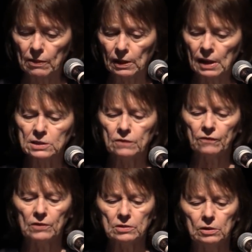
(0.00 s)
the kinds
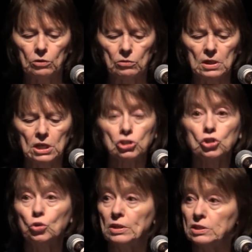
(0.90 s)
of uh, you know
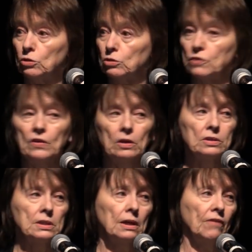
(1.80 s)
students in those
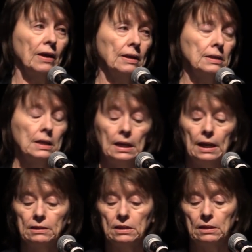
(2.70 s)
fields that I've had
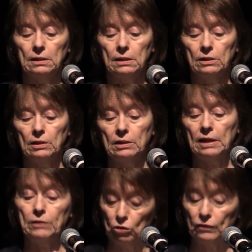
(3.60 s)
at the uh,
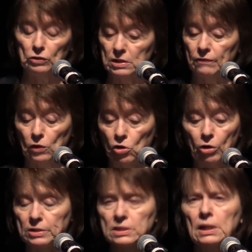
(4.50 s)
at the University of the
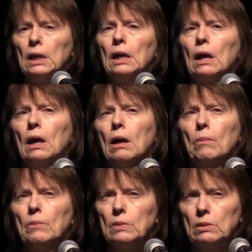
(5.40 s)
Arts.
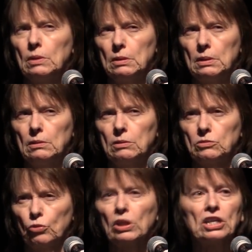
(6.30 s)
Um, there's
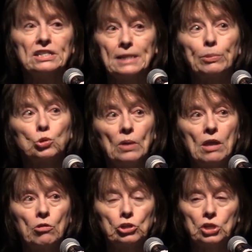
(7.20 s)
real conceptual
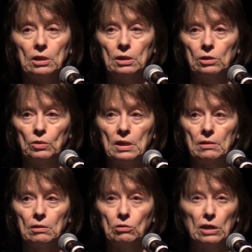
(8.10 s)
energy you know
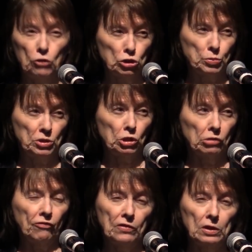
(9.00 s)
in the, in those
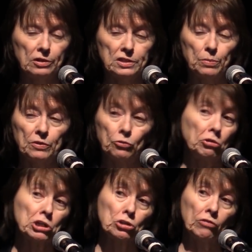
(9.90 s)
particular fields, but the
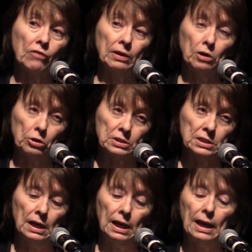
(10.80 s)
traditional fine arts
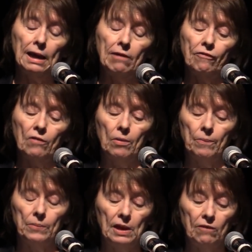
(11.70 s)
have
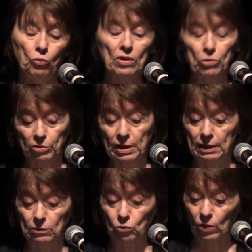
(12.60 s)
um, have withered
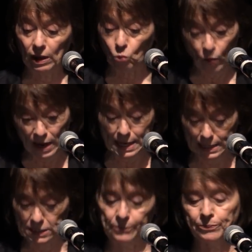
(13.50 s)
and and
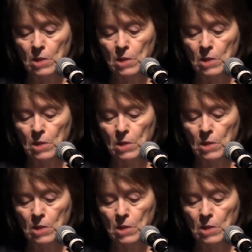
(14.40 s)
waned.